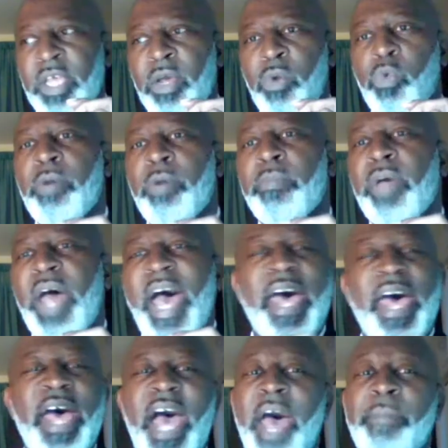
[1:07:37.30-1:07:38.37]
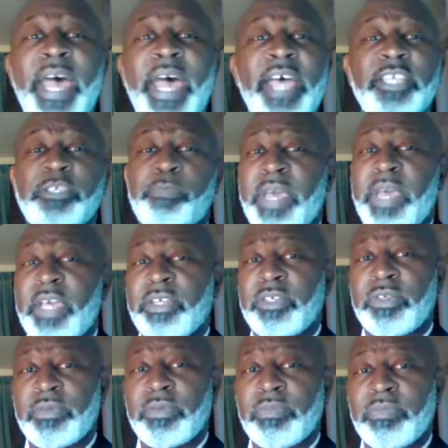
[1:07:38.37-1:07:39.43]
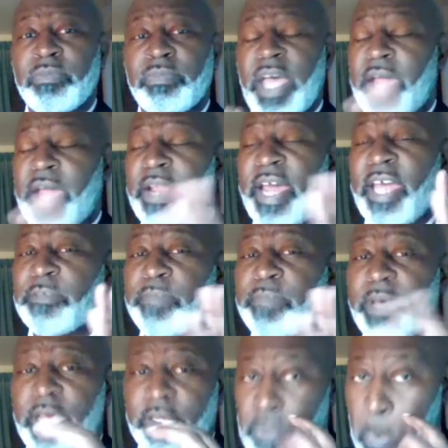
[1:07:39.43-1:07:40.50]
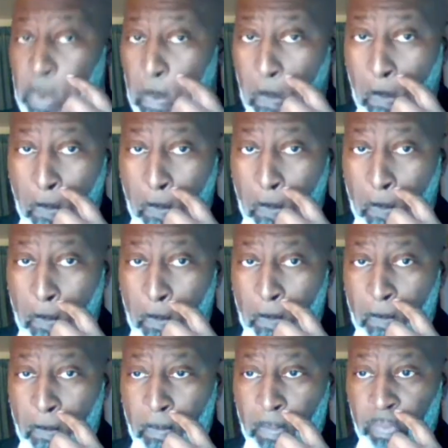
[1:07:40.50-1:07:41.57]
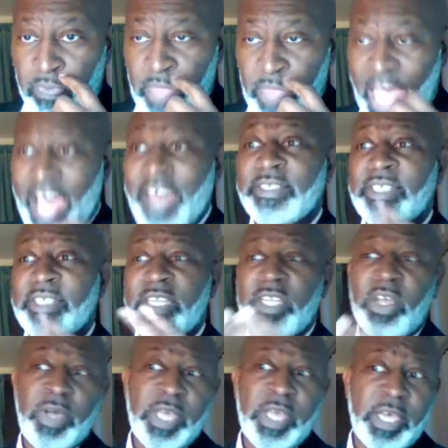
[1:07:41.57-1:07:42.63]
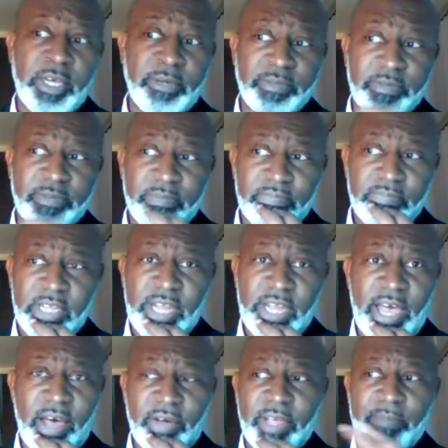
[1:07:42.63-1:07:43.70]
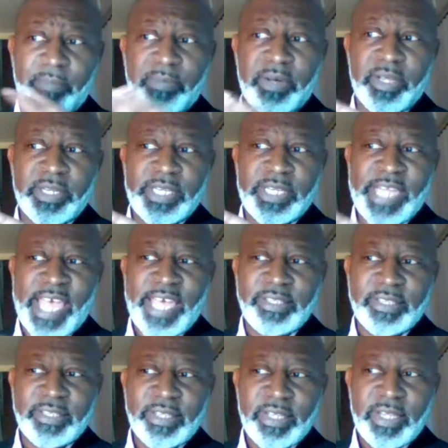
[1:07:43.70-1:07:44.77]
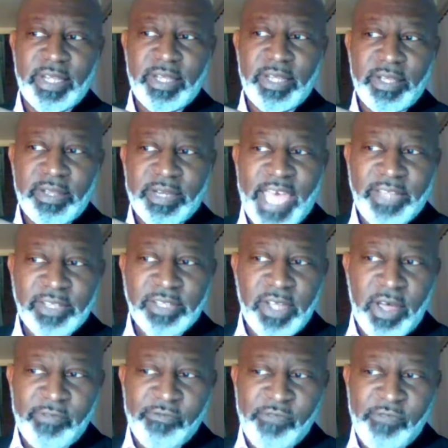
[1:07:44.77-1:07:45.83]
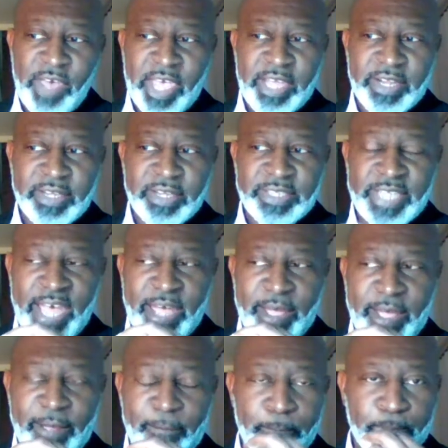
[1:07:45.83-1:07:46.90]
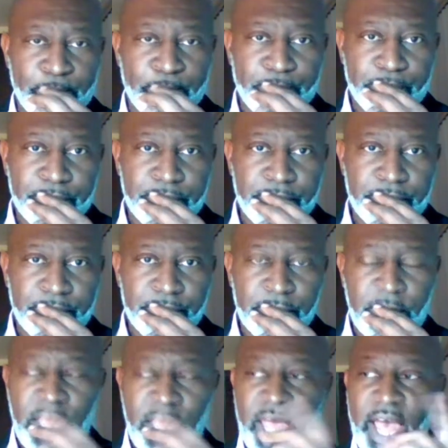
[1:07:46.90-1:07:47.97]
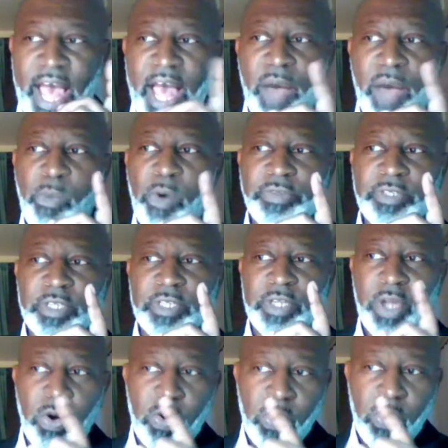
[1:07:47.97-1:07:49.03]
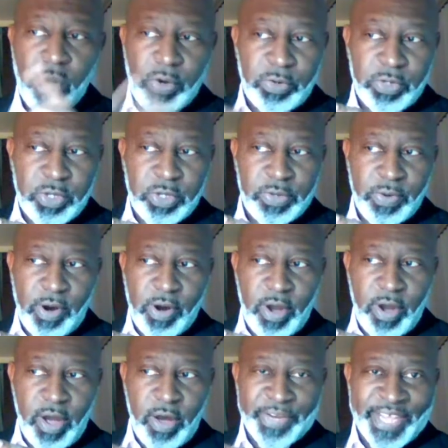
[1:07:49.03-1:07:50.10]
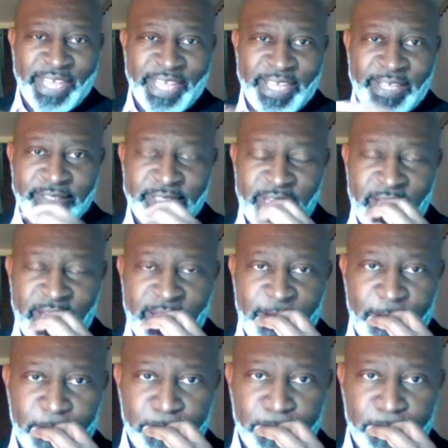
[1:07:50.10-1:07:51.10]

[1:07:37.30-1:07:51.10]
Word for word: Well, I, I'm not special. I'm not special. I see your hips and all that, but that's that's gonna fade in time. I want to know who you are on the inside.